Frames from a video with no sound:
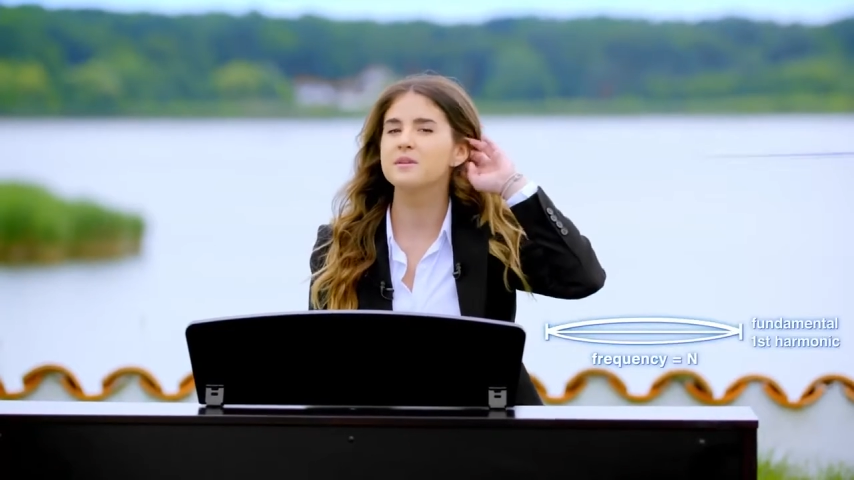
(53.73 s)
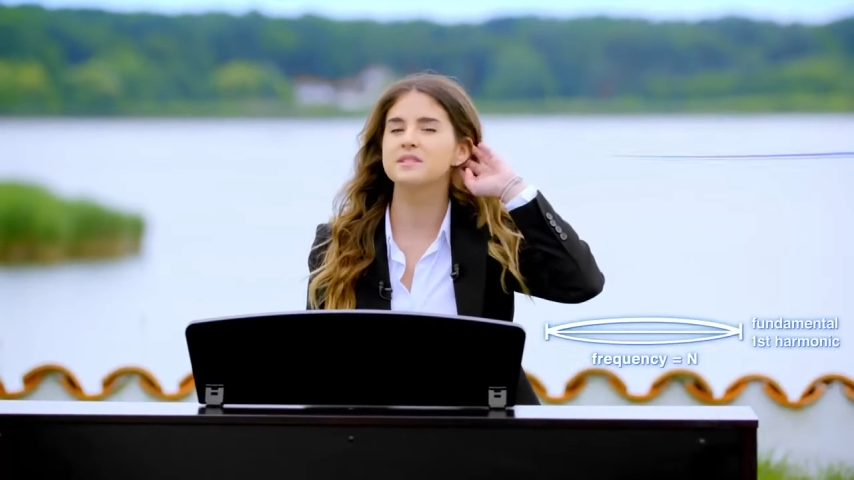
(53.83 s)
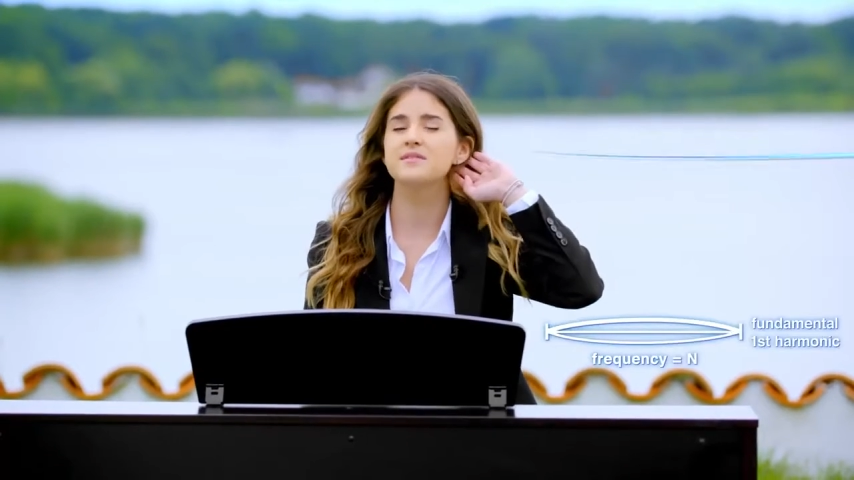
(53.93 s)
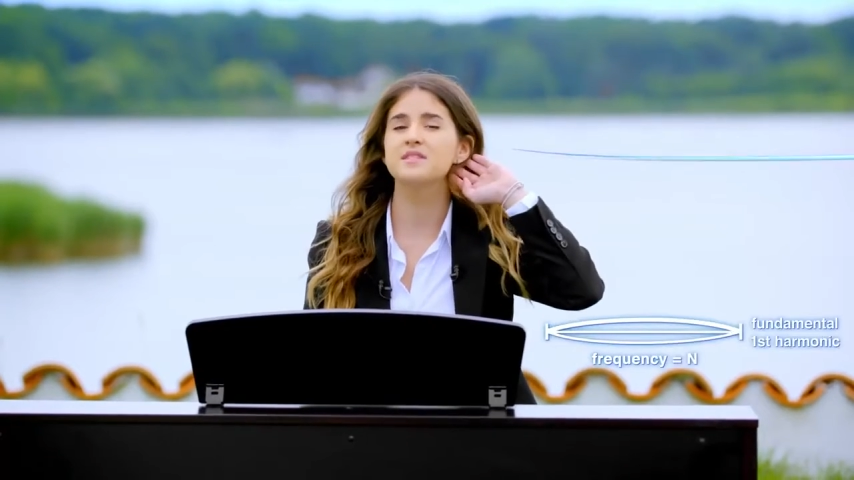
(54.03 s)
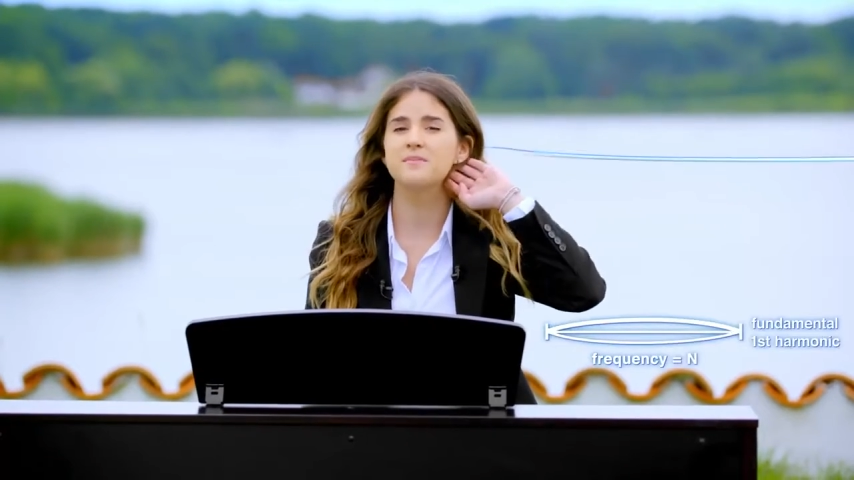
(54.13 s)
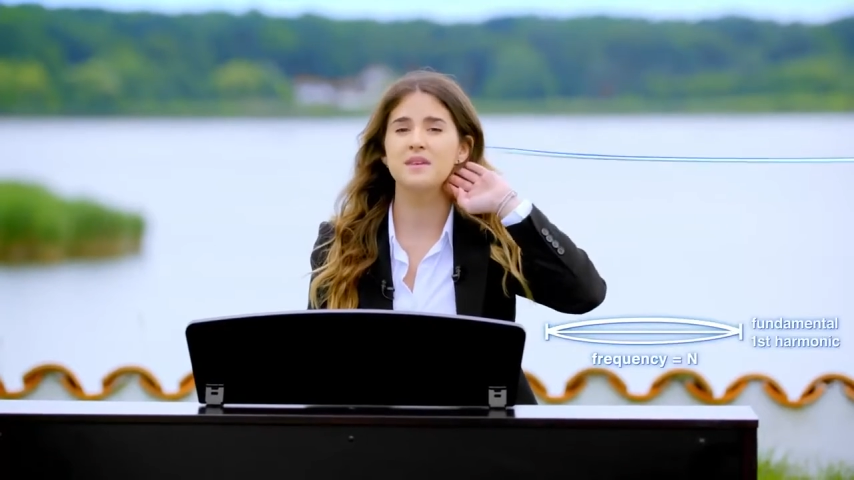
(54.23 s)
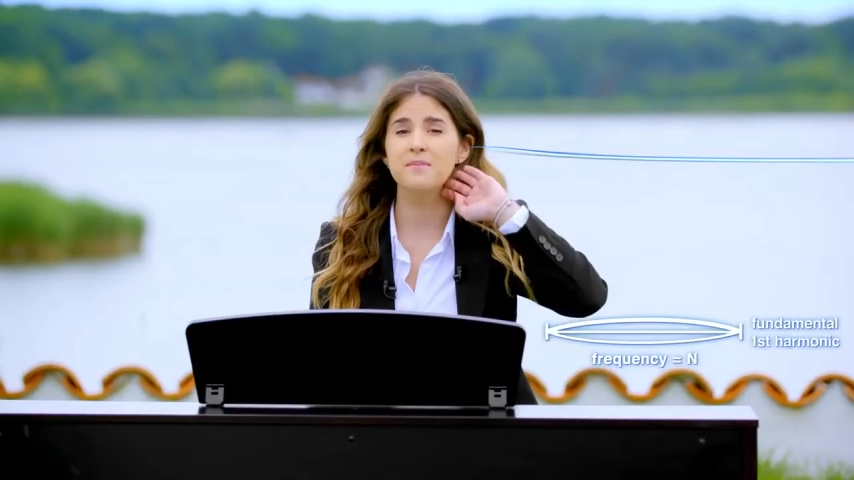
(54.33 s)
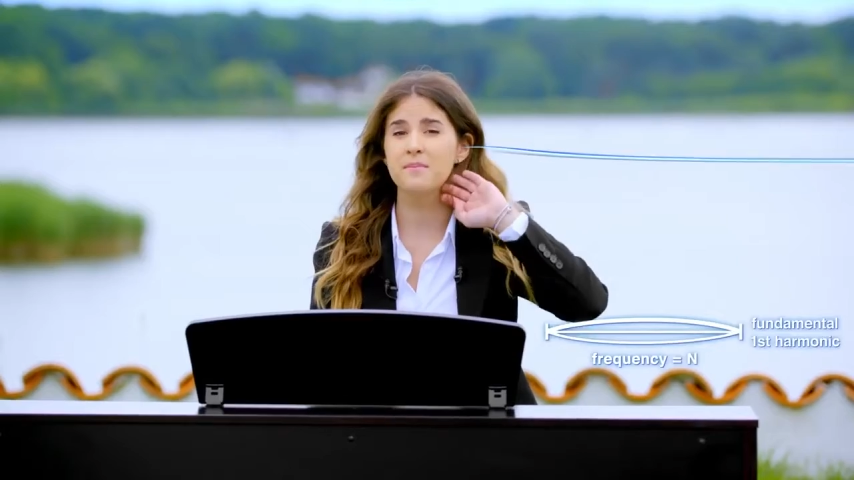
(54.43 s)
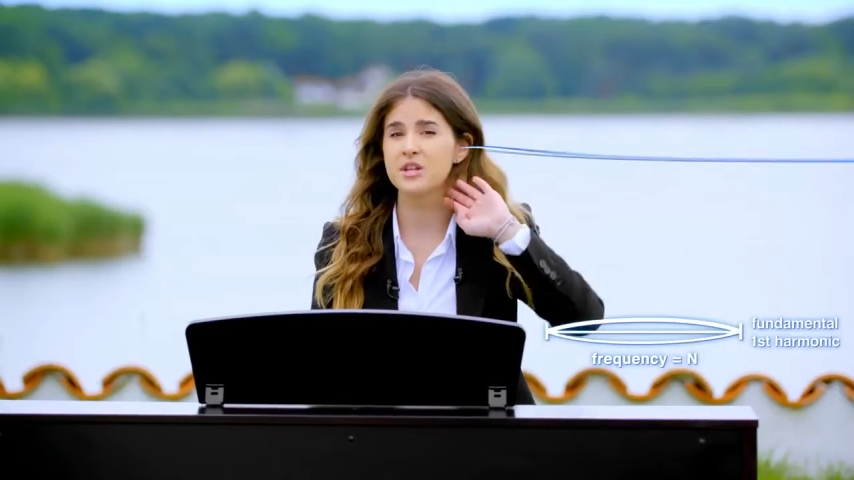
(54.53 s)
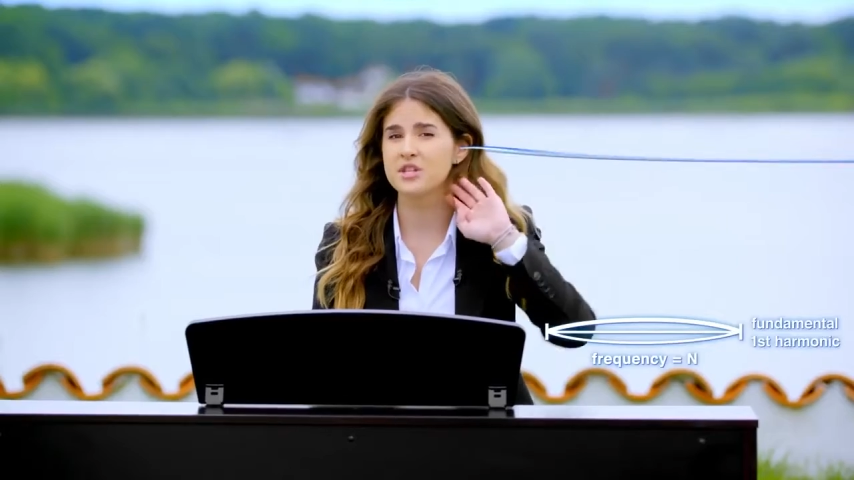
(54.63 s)
perceives to be
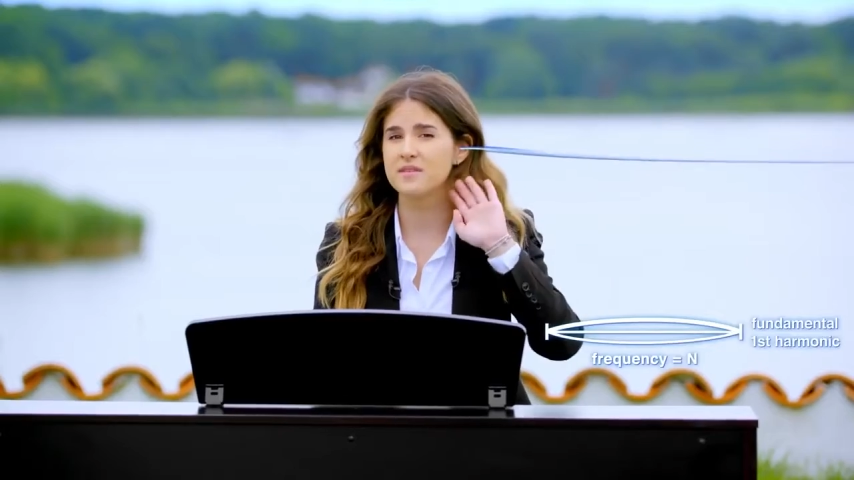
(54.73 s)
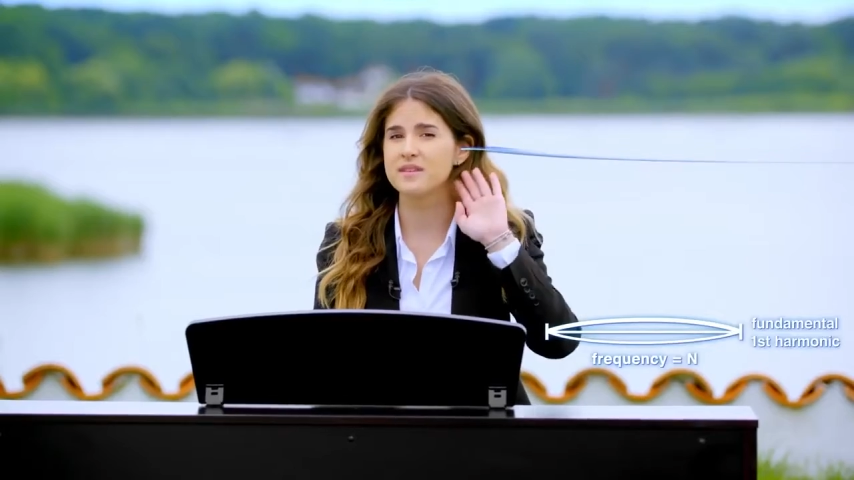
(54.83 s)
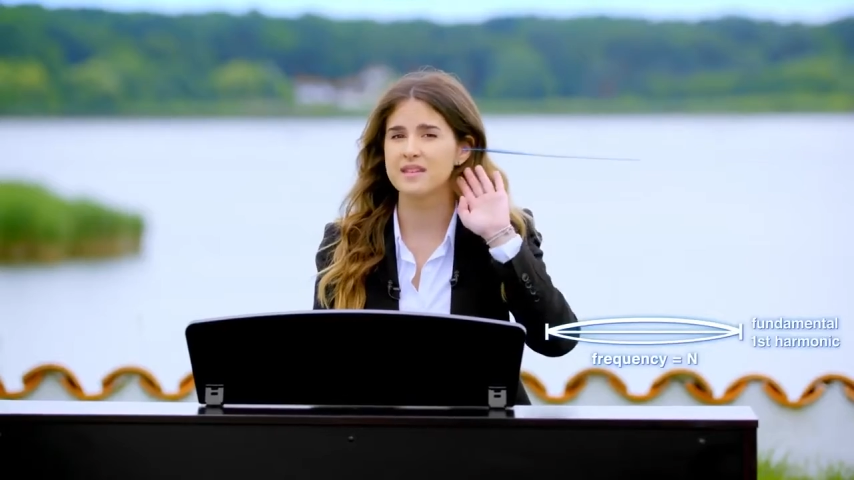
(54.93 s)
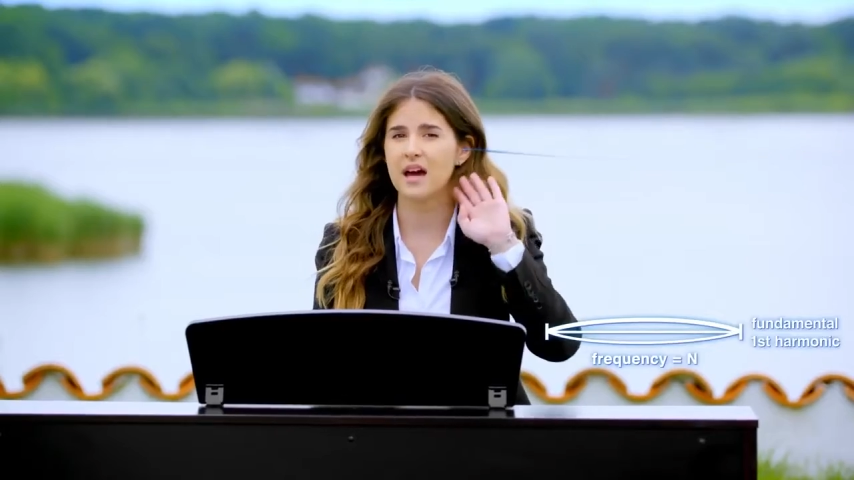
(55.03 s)
the pitch of the